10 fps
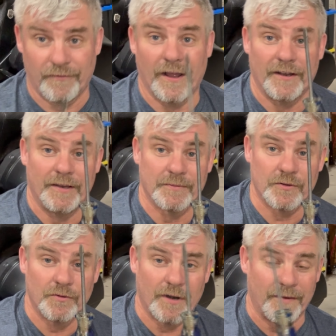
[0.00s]
flat tip
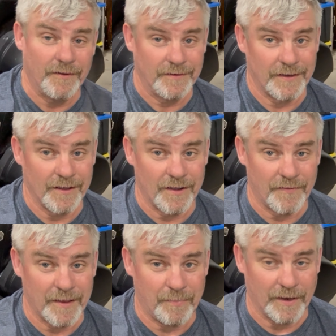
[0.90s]
screwdriver, take
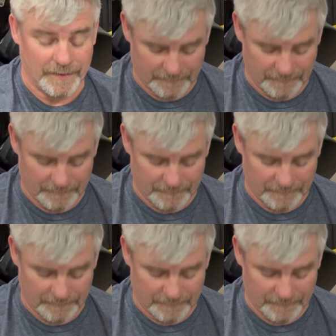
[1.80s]
off that plate.